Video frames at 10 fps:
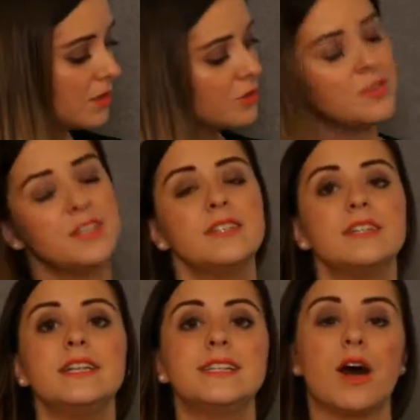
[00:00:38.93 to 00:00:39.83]
So this is
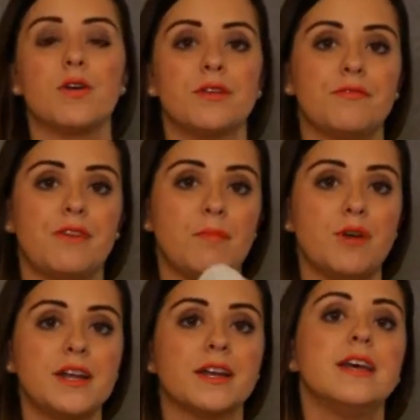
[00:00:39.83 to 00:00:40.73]
an Italian
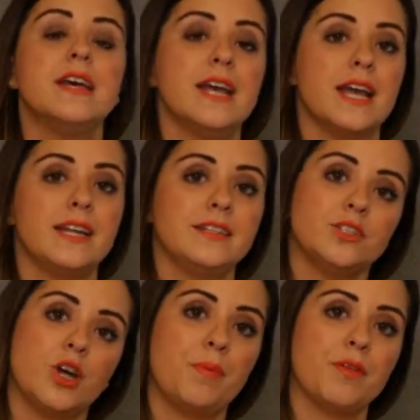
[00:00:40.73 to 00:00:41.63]
fabric. It is
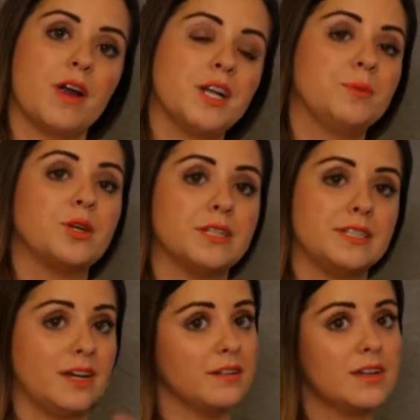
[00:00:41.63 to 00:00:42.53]
the top of the range because
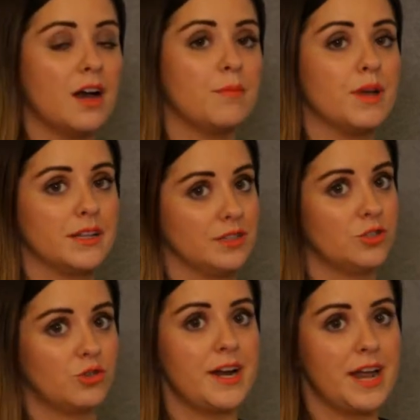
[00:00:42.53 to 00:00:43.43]
it does come
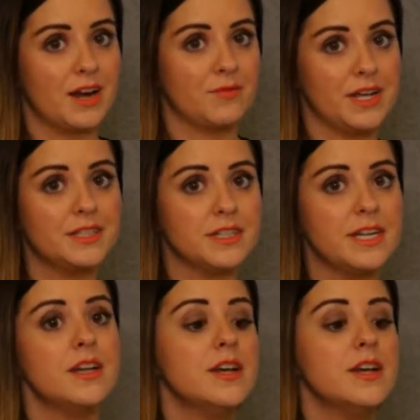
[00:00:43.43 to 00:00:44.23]
straight out of Italy.